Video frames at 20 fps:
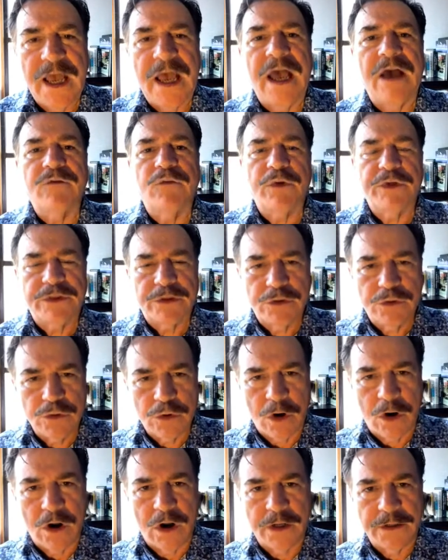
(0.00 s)
have
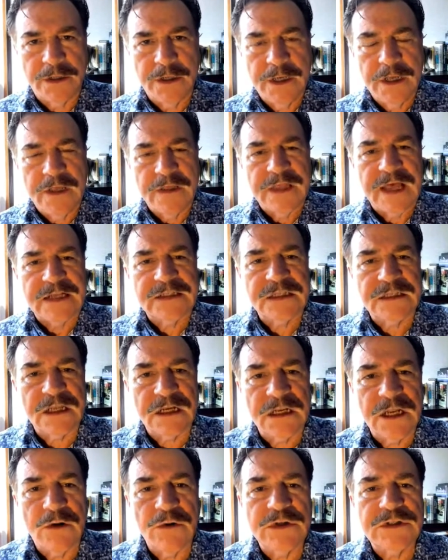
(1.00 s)
withdrawn. That's the
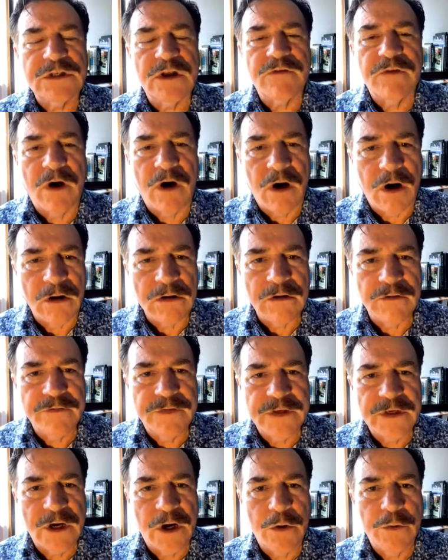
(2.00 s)
lowest of all of
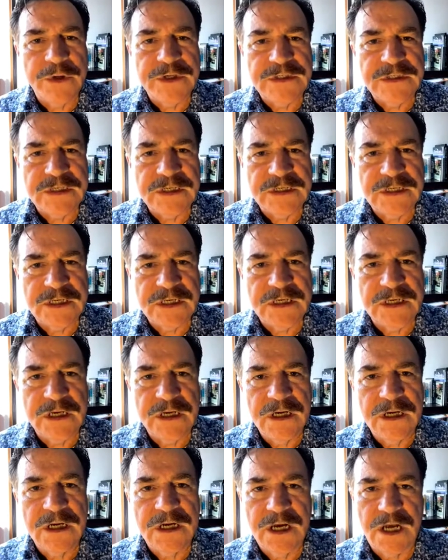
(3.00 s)
the OECD
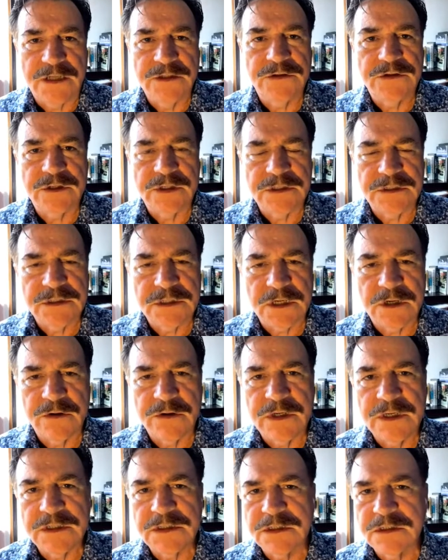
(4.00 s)
countries. So
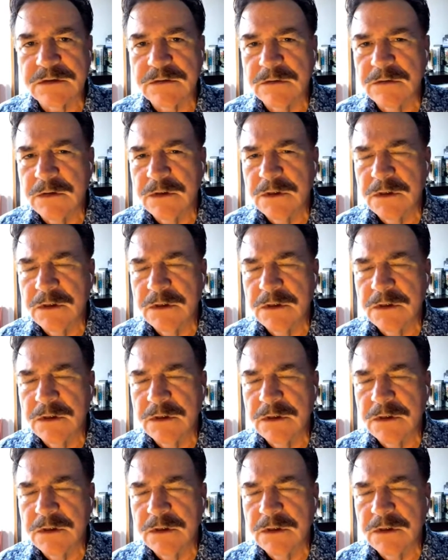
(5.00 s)
it's